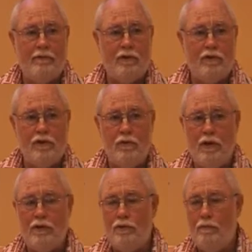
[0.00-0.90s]
If
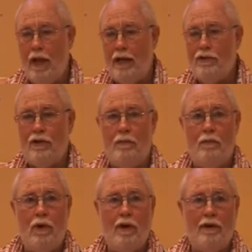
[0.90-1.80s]
Krishna wants to bless
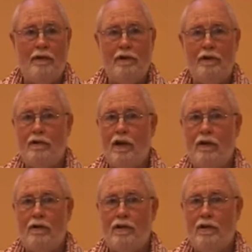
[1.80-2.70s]
someone, even if
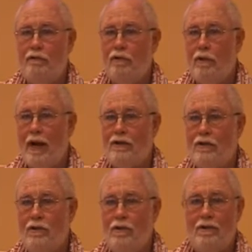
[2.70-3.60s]
they're a sinful
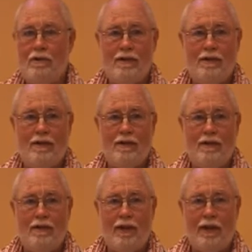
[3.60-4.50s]
rascal,
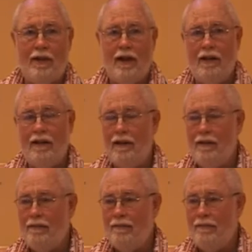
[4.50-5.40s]
like
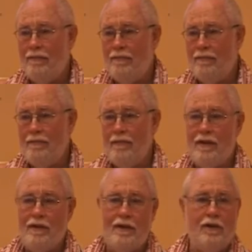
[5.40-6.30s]
Kaliya,
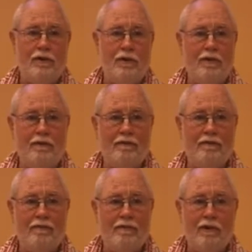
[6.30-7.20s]
then he can do it
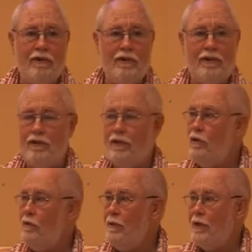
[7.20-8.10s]
very
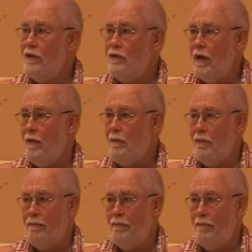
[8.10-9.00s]
easily. Nobody can
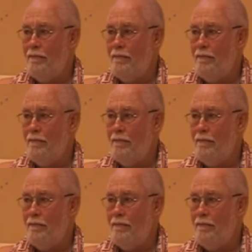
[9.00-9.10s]
stop him.